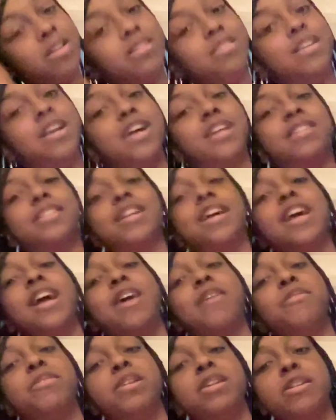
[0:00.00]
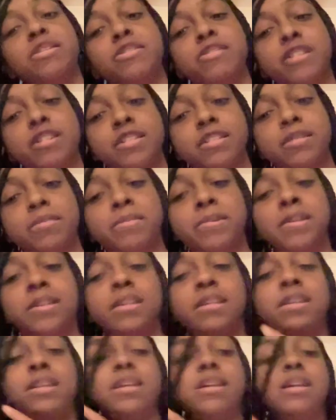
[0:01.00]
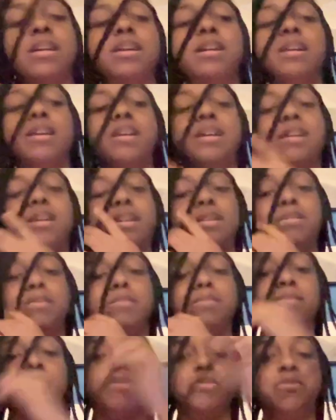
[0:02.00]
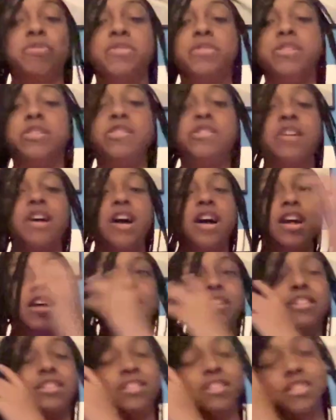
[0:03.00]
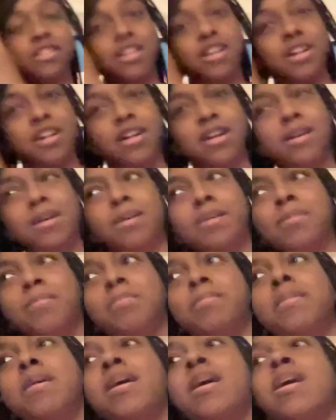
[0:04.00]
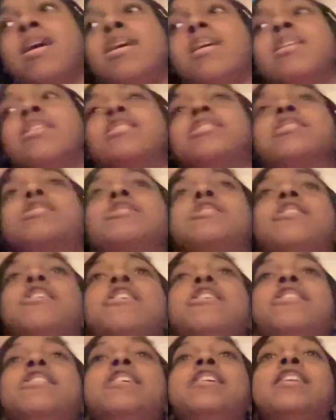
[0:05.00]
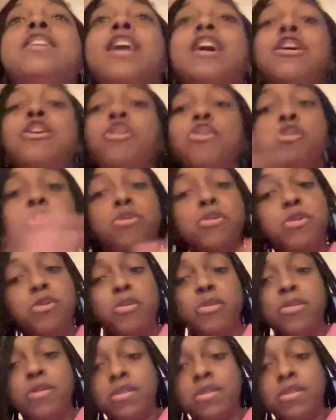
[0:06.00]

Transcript: yes, I have a learning disability, and before you guys um, start getting like, ooh,